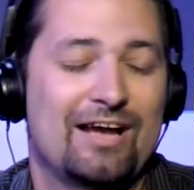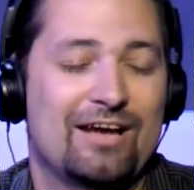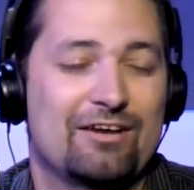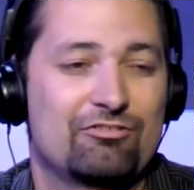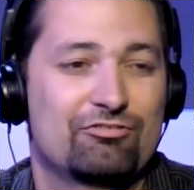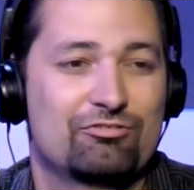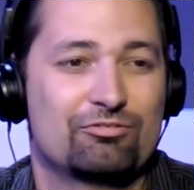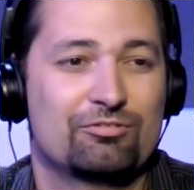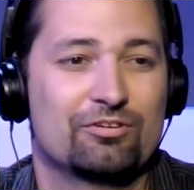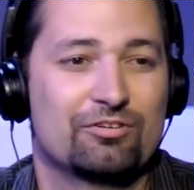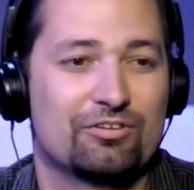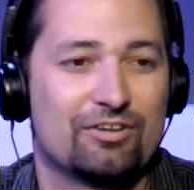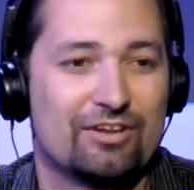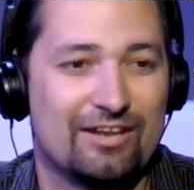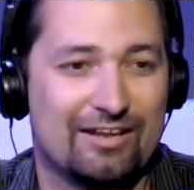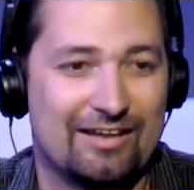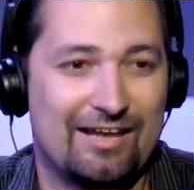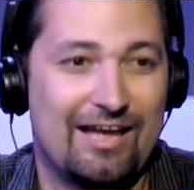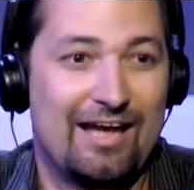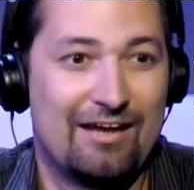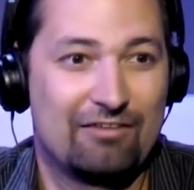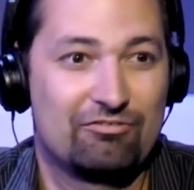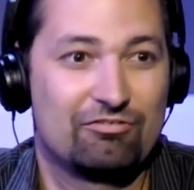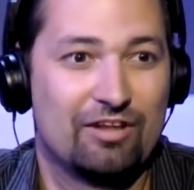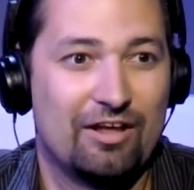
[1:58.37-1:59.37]
actual like
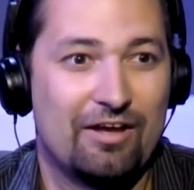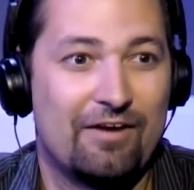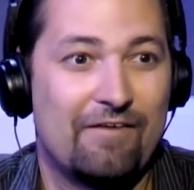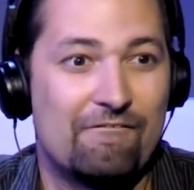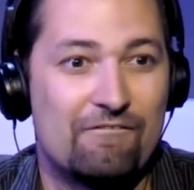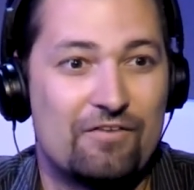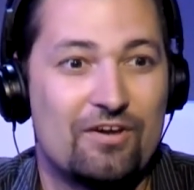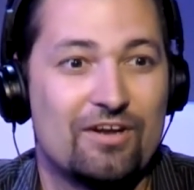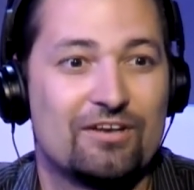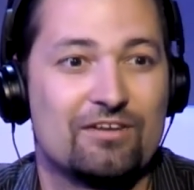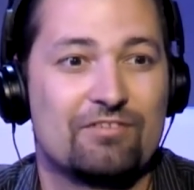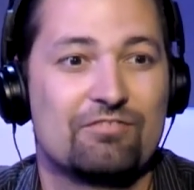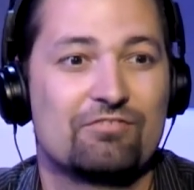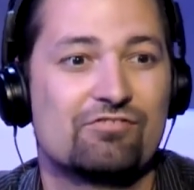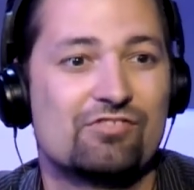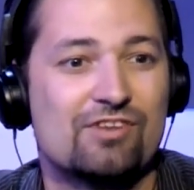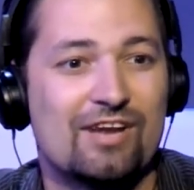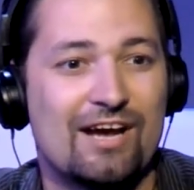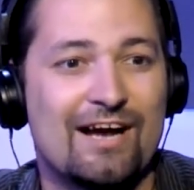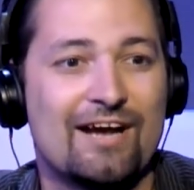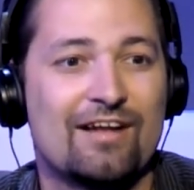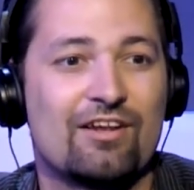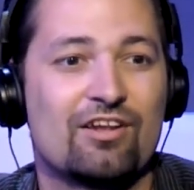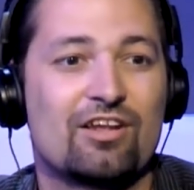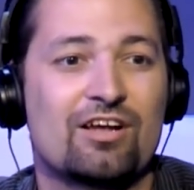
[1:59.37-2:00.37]
actual like effective
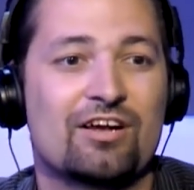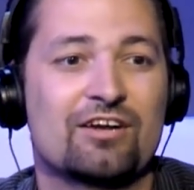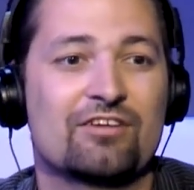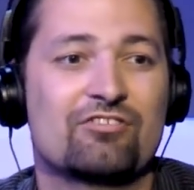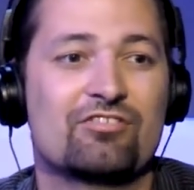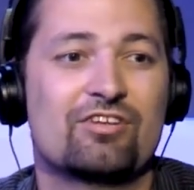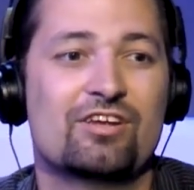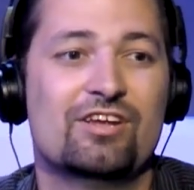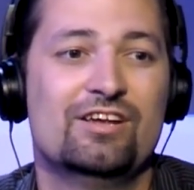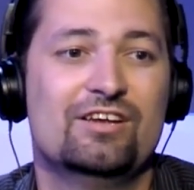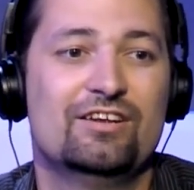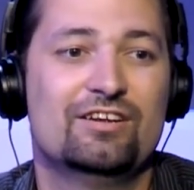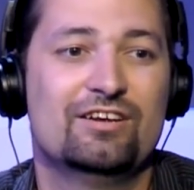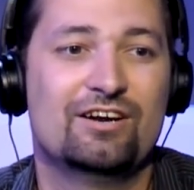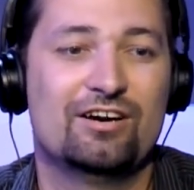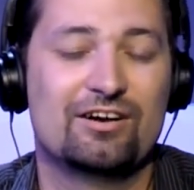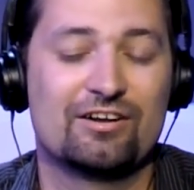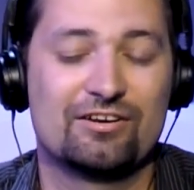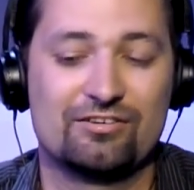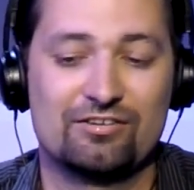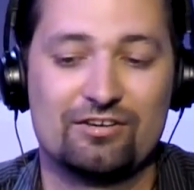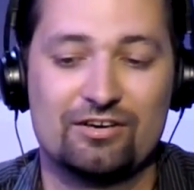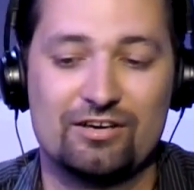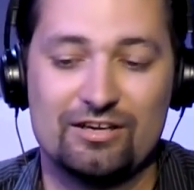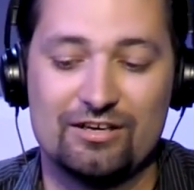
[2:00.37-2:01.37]
dialogues
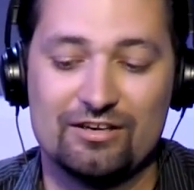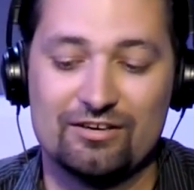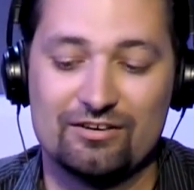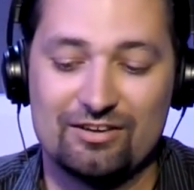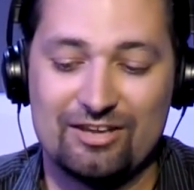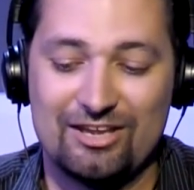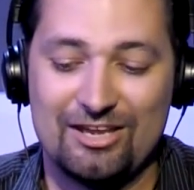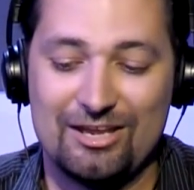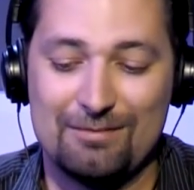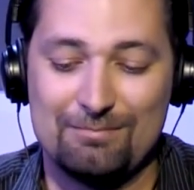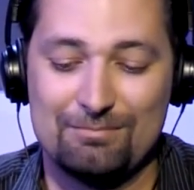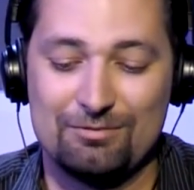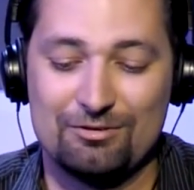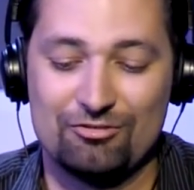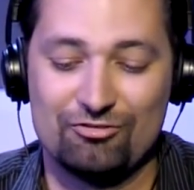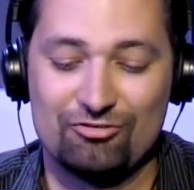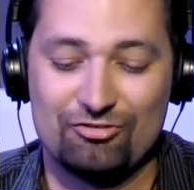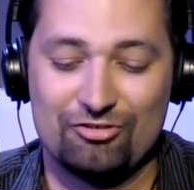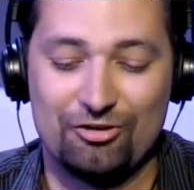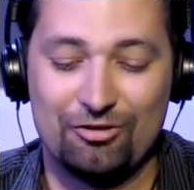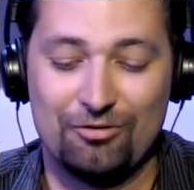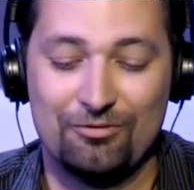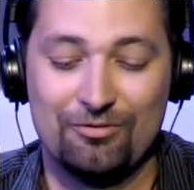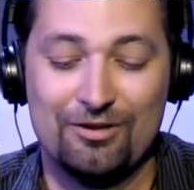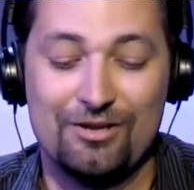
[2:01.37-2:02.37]
on on campus.
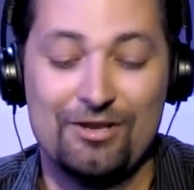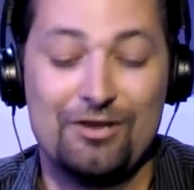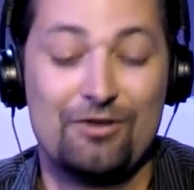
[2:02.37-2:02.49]
So